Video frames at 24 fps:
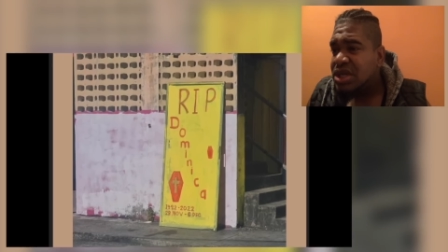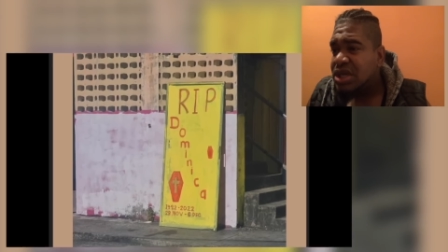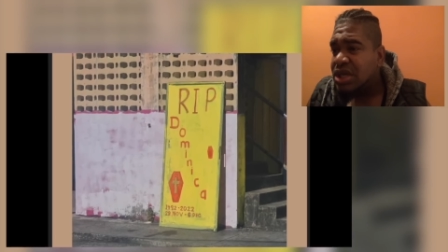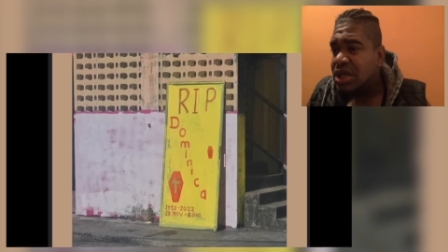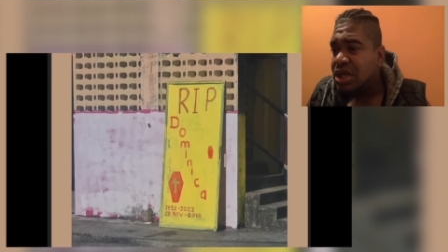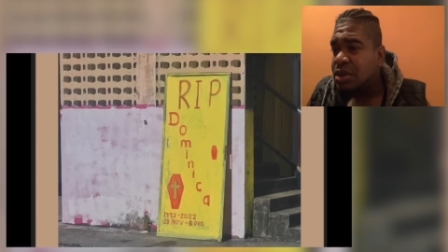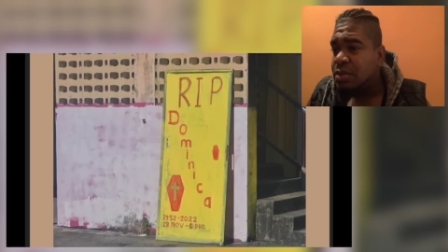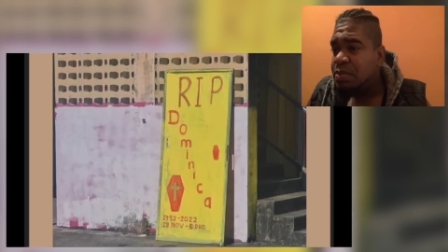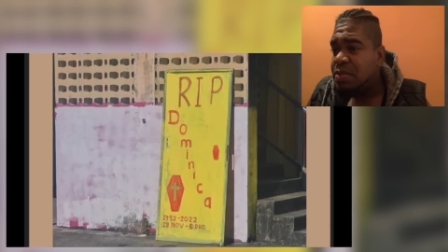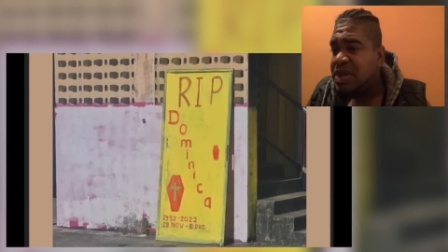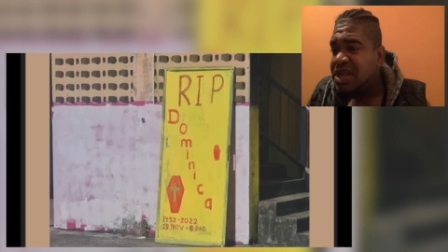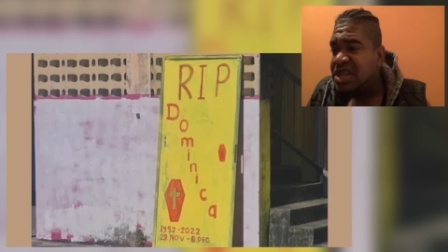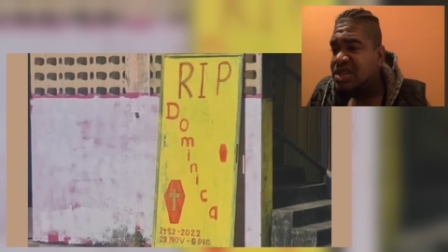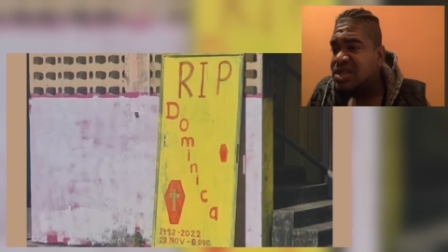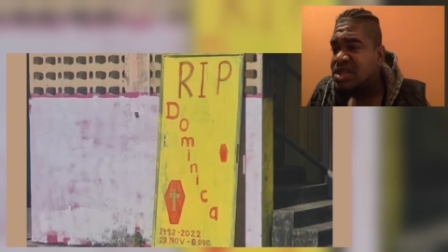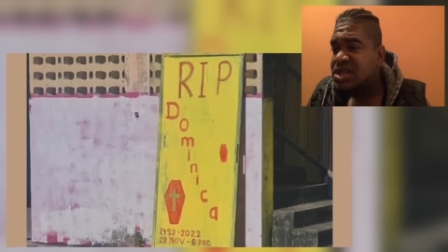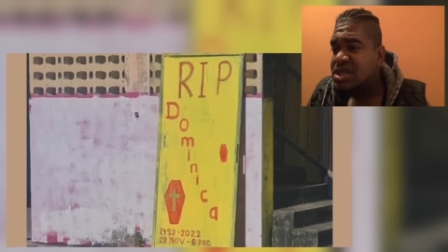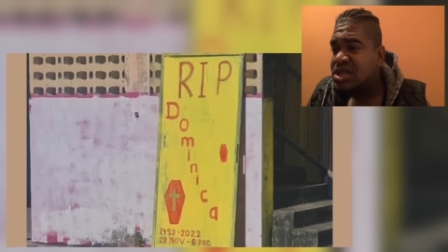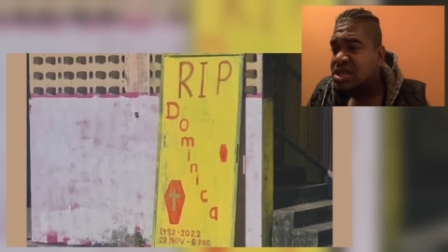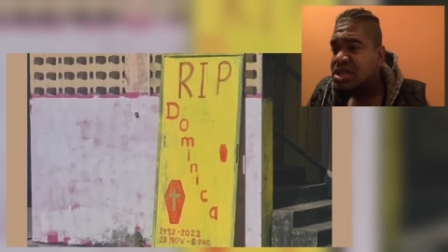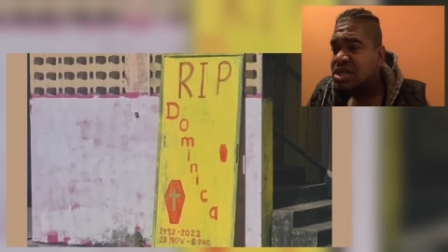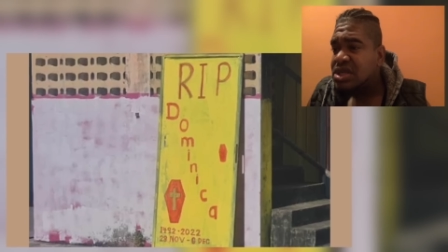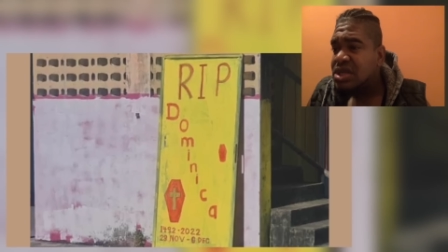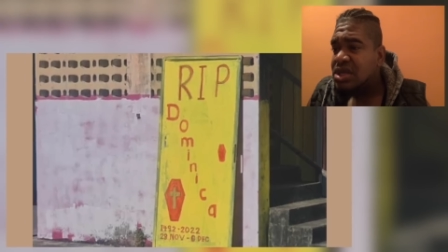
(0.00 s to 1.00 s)
in
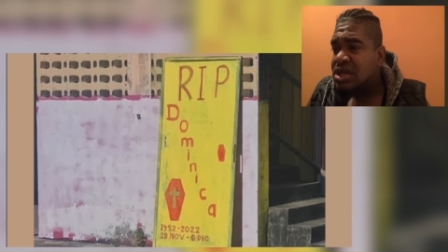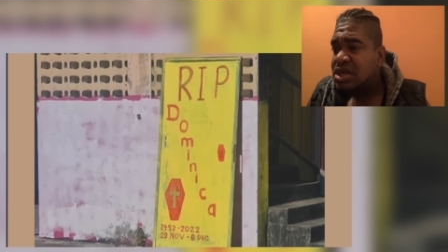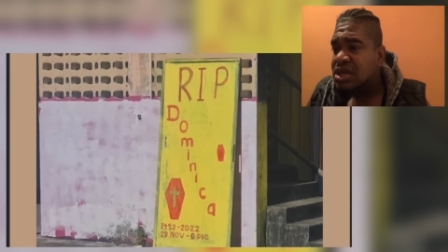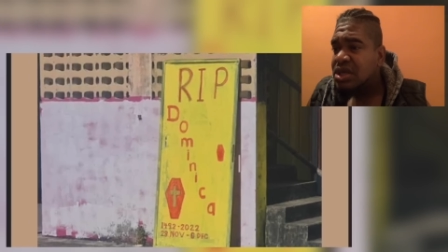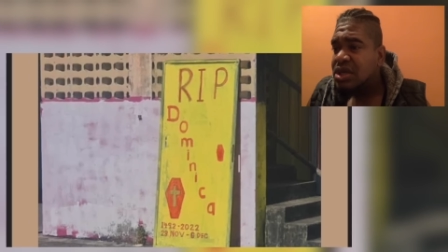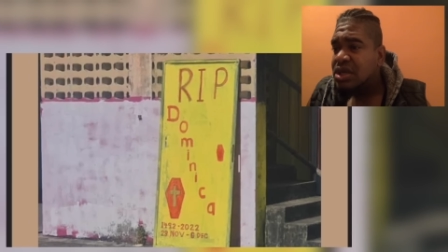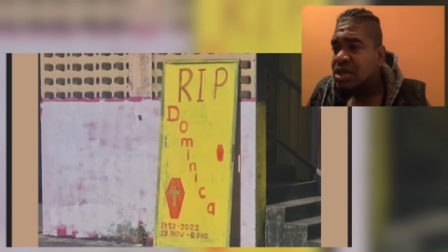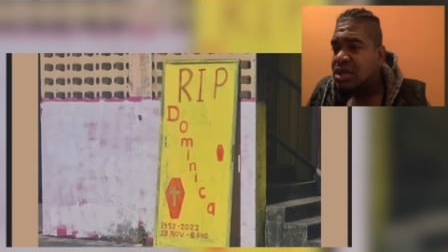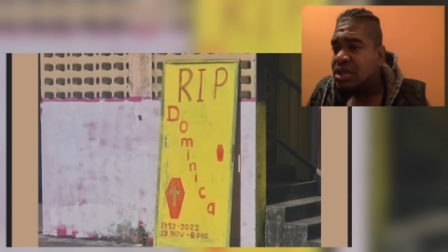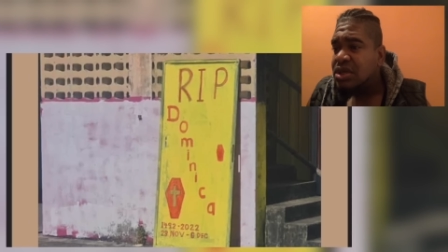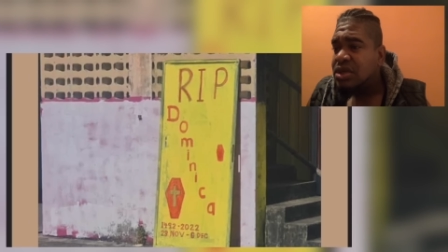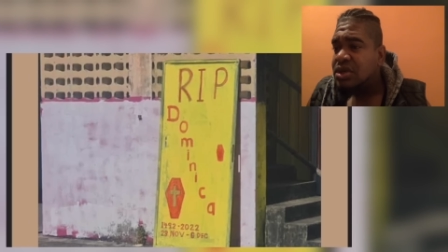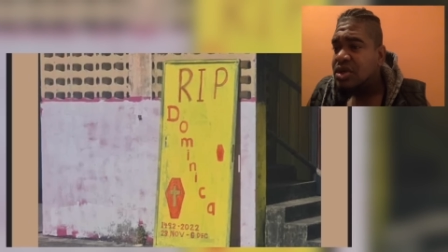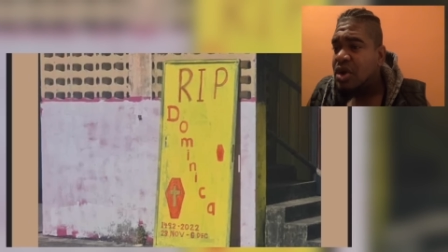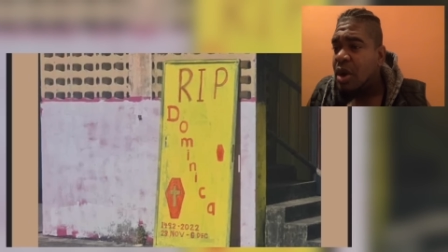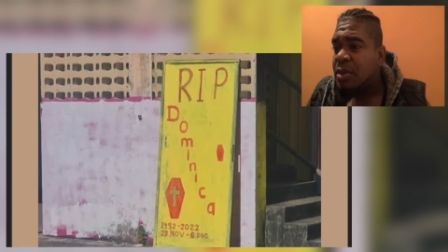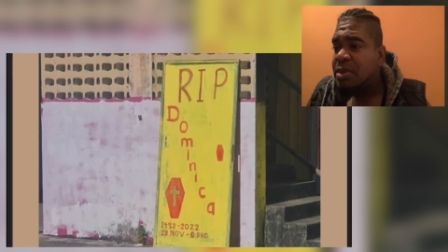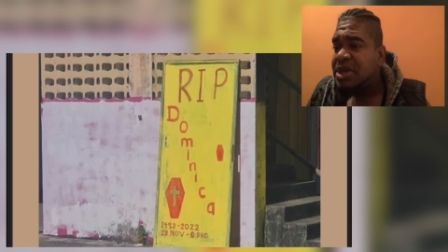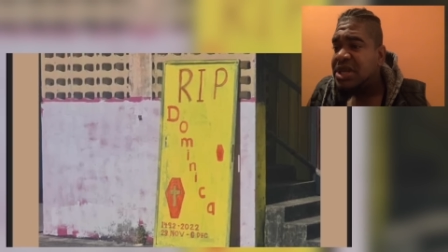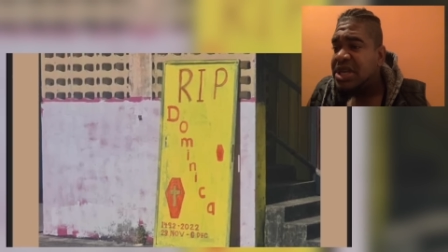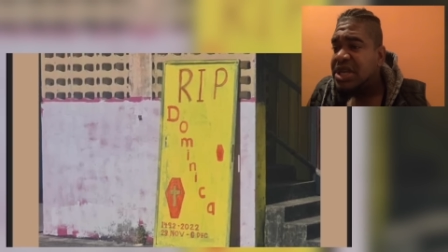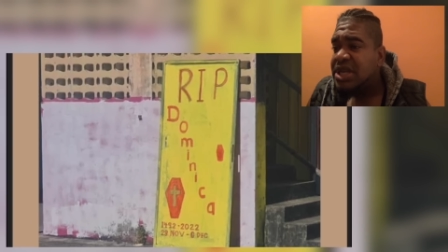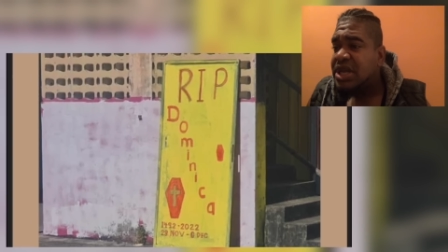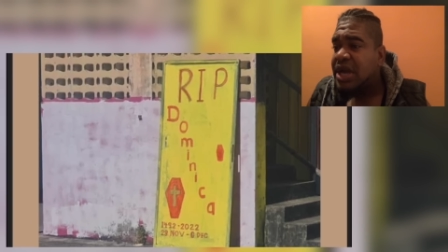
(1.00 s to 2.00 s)
peace,
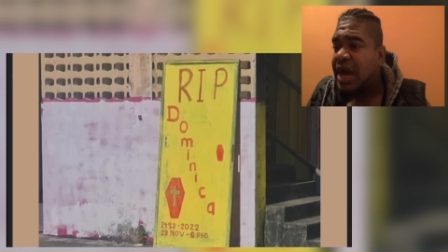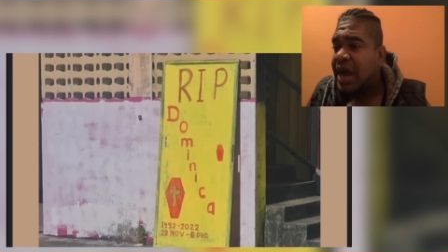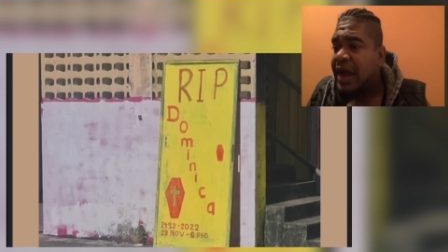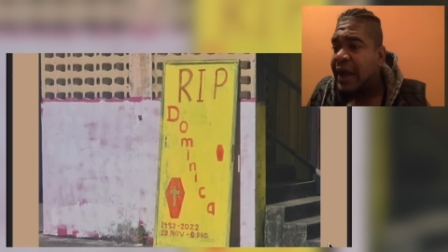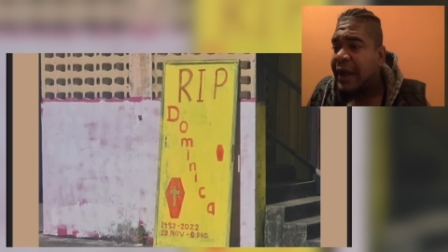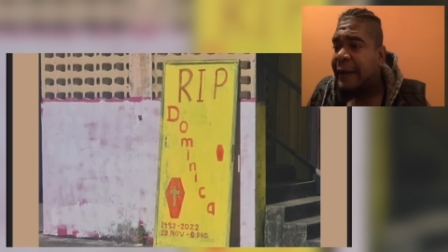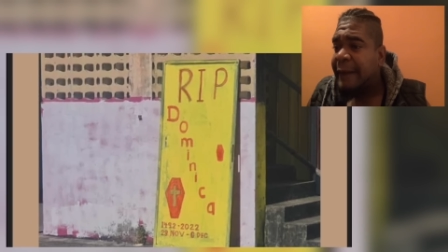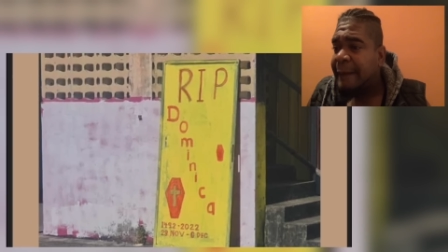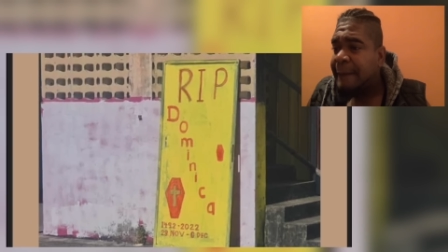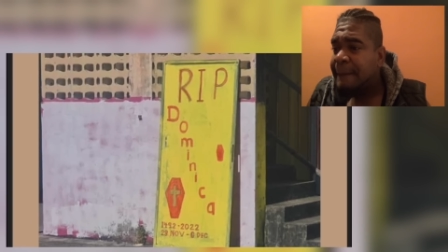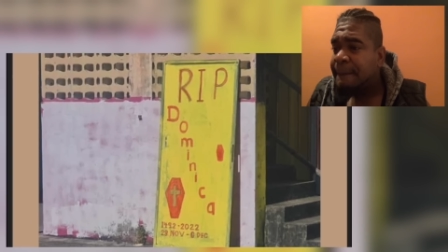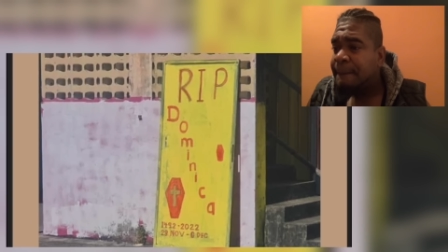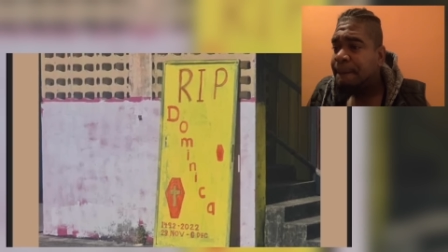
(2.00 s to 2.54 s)
Dominica.